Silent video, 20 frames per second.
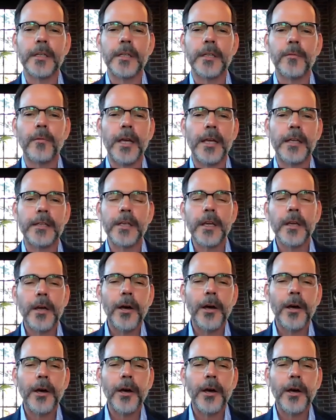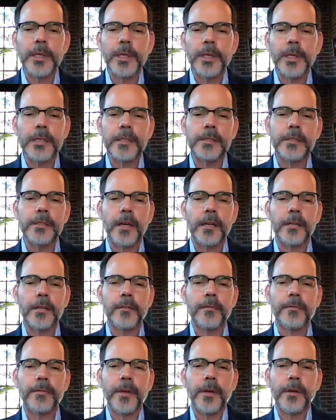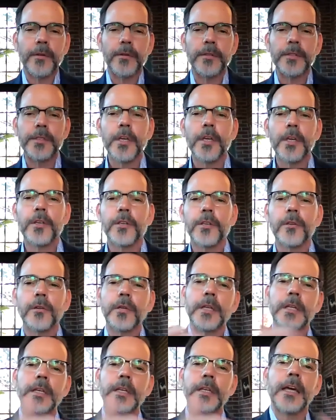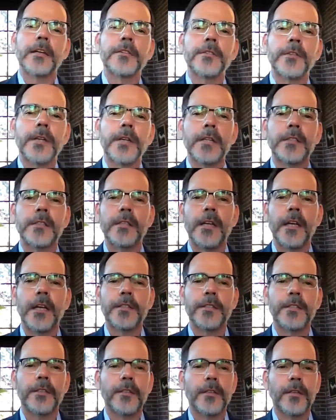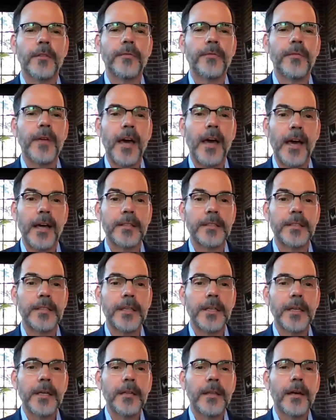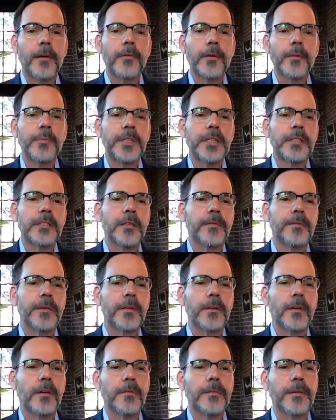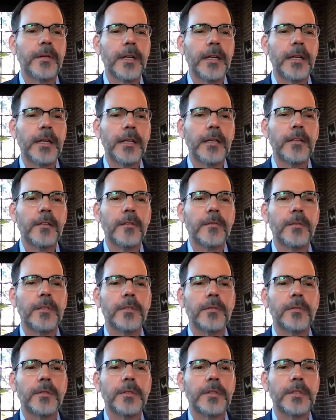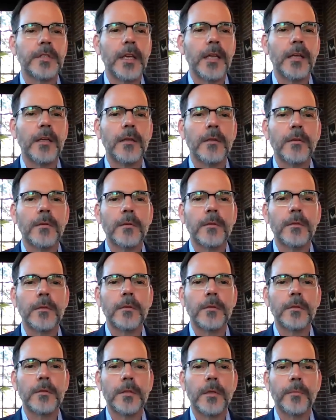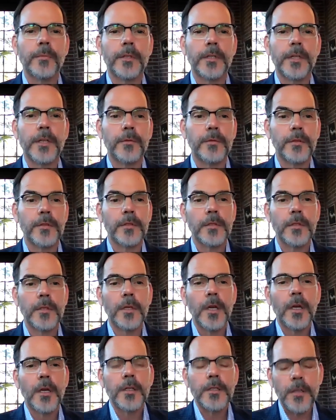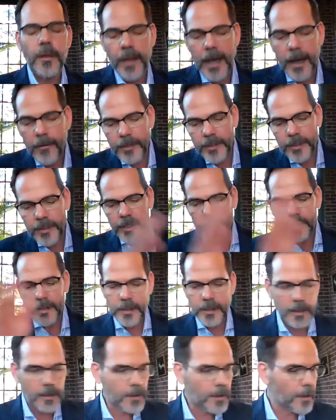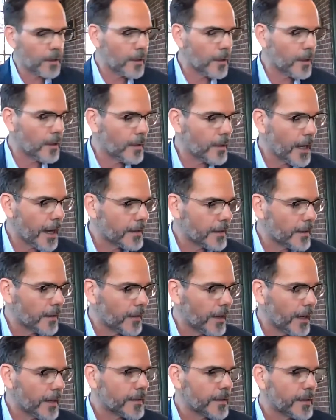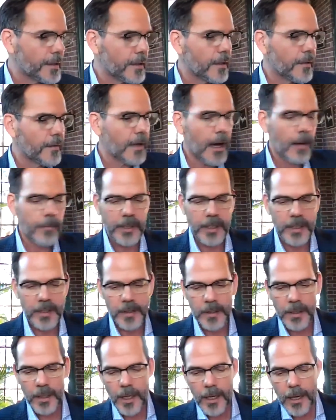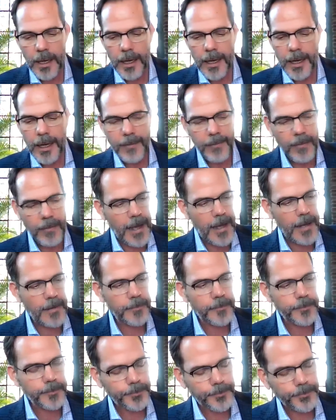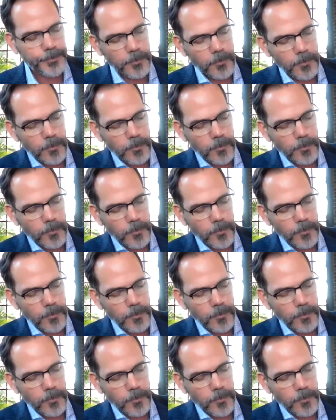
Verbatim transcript: in ways, organize social movement inside of those, you could get transnational effects that would be difficult for any individual state to produce. So that was just that that's that piece. And then